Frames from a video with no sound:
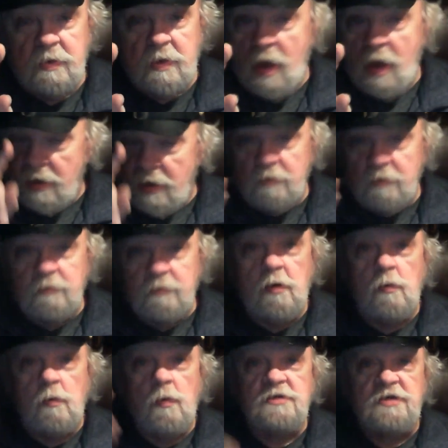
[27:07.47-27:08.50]
I don't know
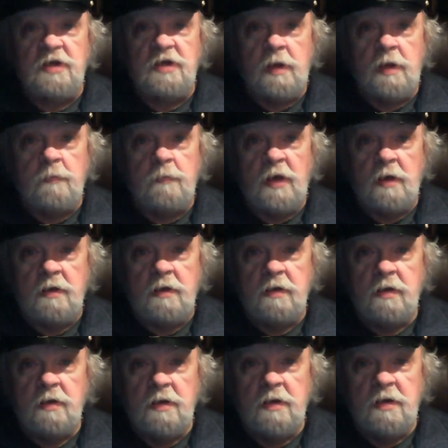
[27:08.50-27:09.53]
which game yet,
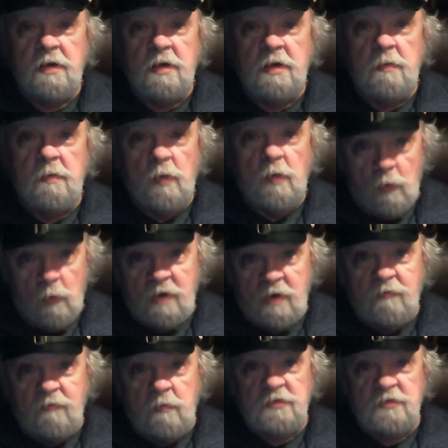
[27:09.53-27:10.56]
but one of
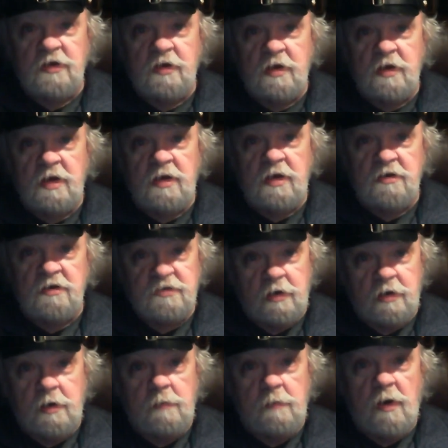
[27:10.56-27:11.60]
them is going to eat a
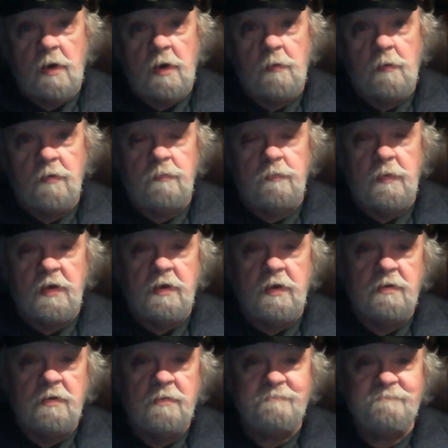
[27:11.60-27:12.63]
cherry pie with me.
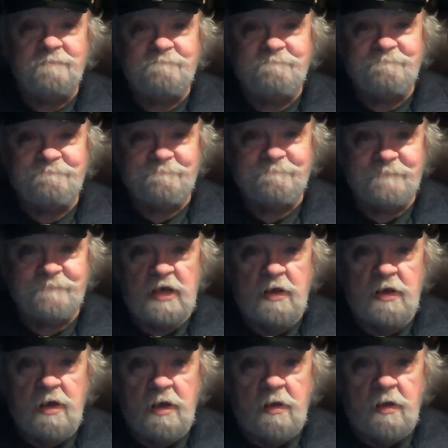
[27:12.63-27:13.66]

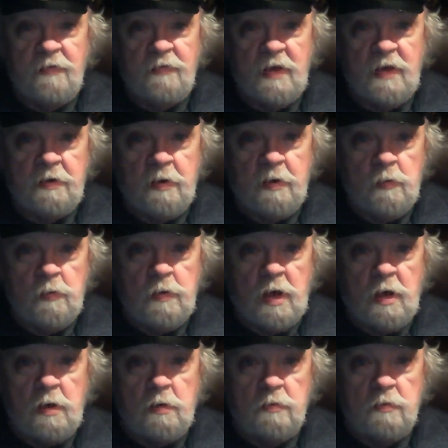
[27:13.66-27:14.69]
On that note,
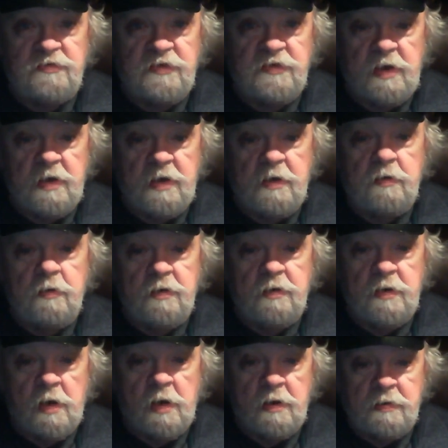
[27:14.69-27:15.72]
I will say good
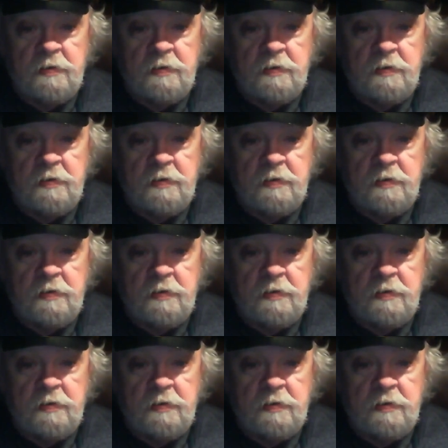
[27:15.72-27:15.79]
night.